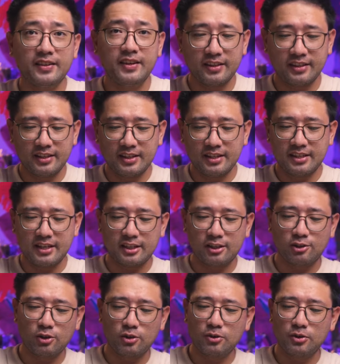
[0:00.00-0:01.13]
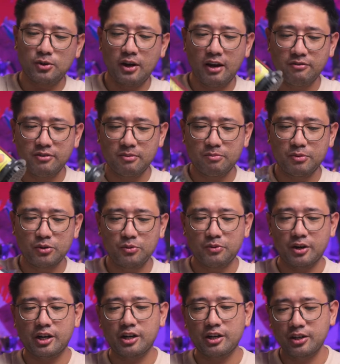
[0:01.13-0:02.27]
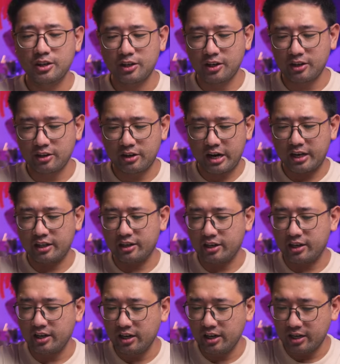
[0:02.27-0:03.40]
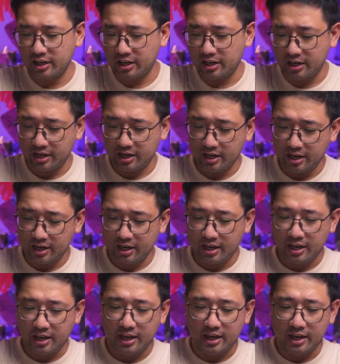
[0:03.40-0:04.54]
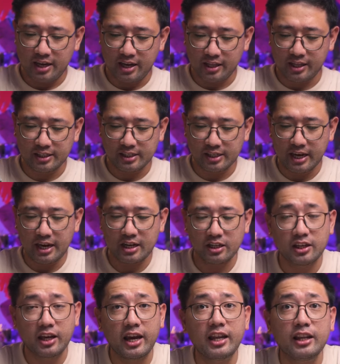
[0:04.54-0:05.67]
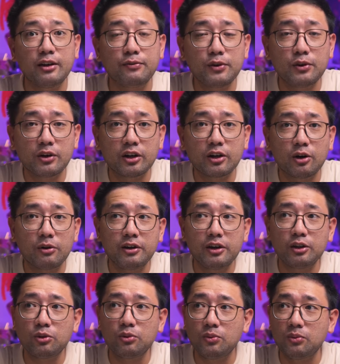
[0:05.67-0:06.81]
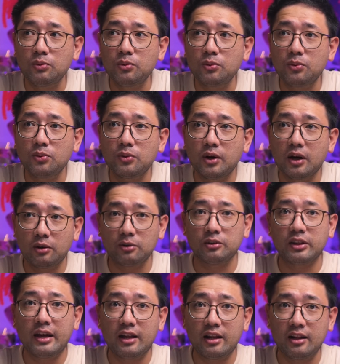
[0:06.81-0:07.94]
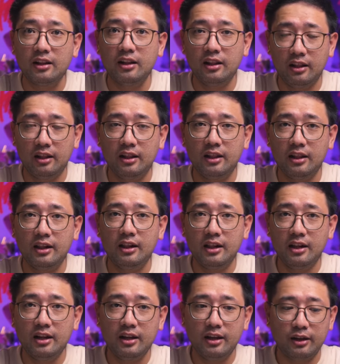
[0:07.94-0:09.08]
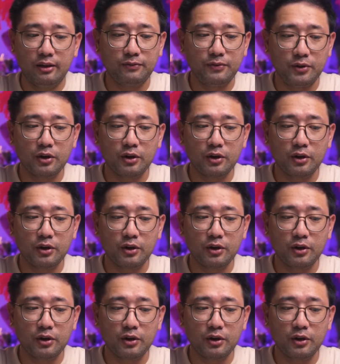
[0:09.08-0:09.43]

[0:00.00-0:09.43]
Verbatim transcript: think this is it. So you have your brewer, your grinder, and a scale. And if you are going to a hotel if